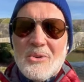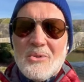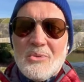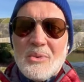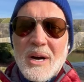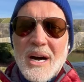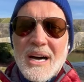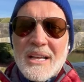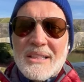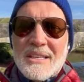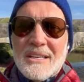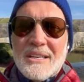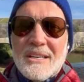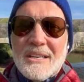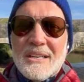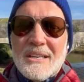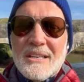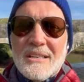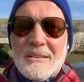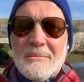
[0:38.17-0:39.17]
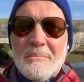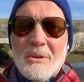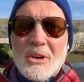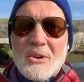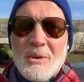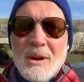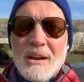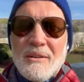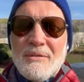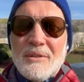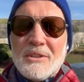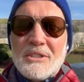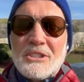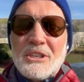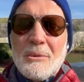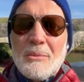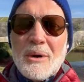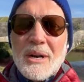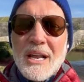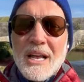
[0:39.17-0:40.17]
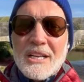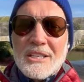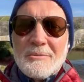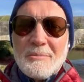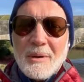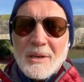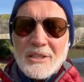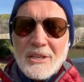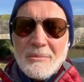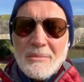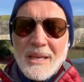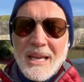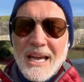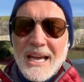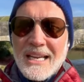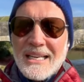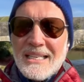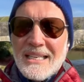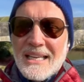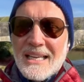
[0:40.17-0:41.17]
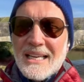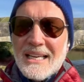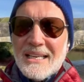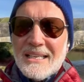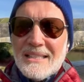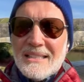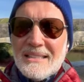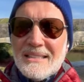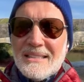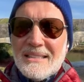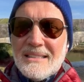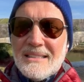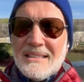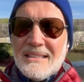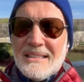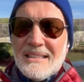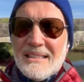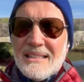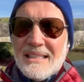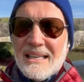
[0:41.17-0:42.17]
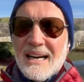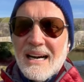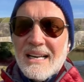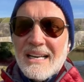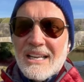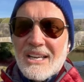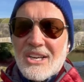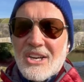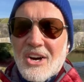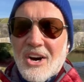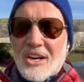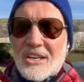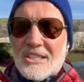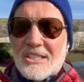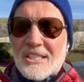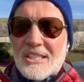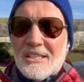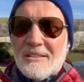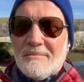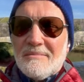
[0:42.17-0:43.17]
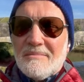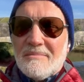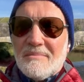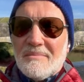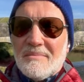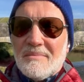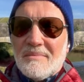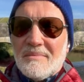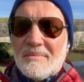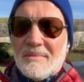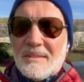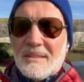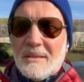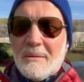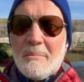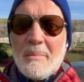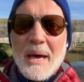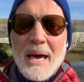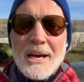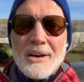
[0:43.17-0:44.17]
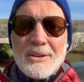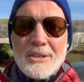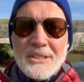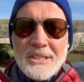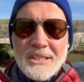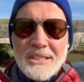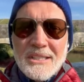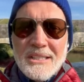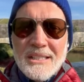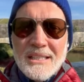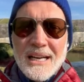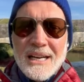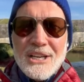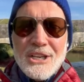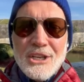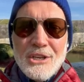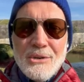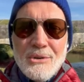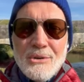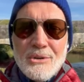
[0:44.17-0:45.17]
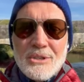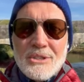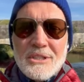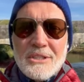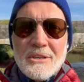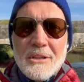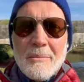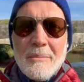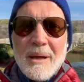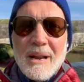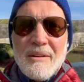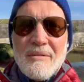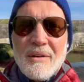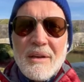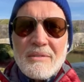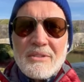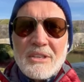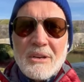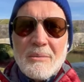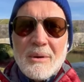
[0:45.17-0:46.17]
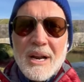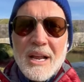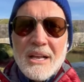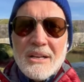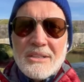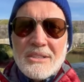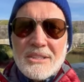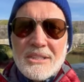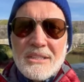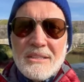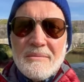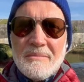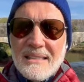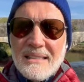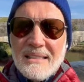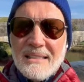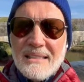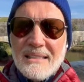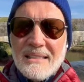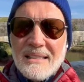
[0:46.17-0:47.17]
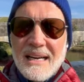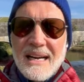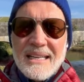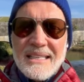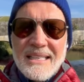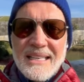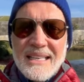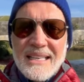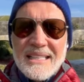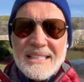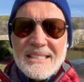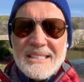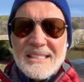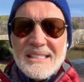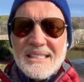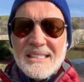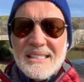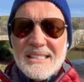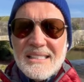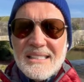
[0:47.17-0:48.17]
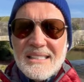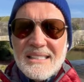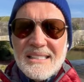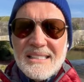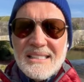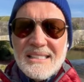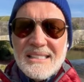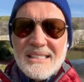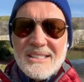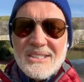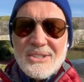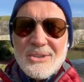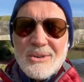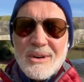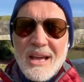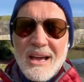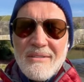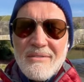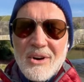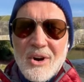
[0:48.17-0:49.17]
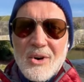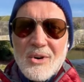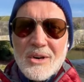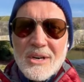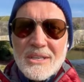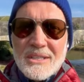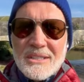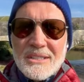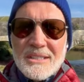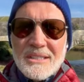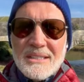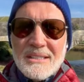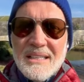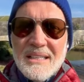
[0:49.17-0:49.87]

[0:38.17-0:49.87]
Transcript: Rather, be grateful someone else picked up the idea and it got parented and used to the benefit of someone else. Ideas don't have owners.